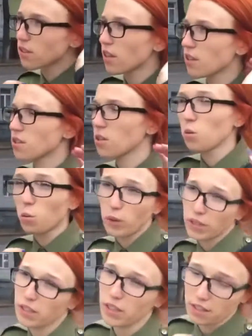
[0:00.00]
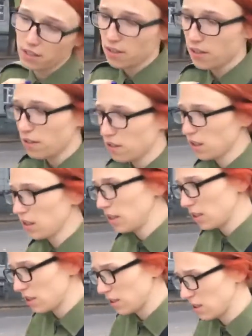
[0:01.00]
not so windy as here
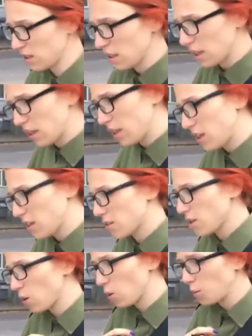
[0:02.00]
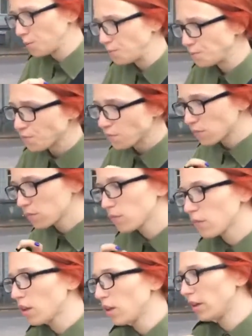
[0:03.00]
it is. So
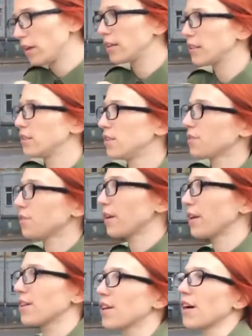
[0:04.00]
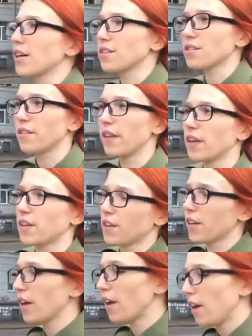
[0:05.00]
uh, don't forget, guys, that
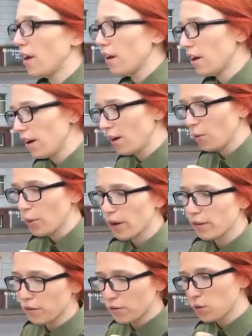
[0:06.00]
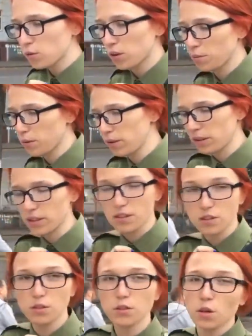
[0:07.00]
uh, we have a phone number that
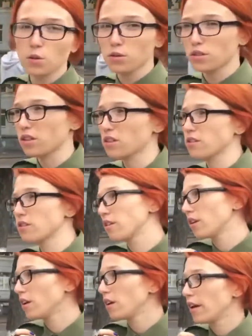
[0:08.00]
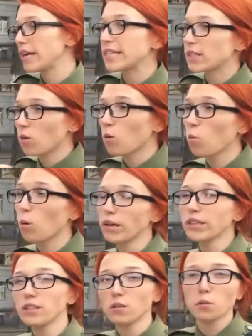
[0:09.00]
is 206
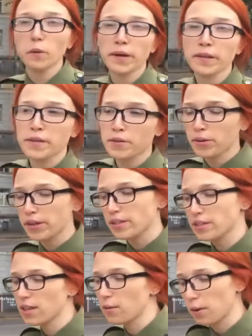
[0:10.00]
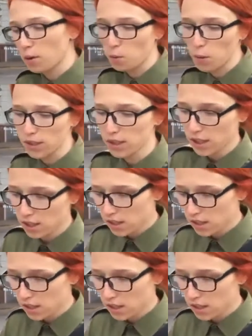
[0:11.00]
801 1371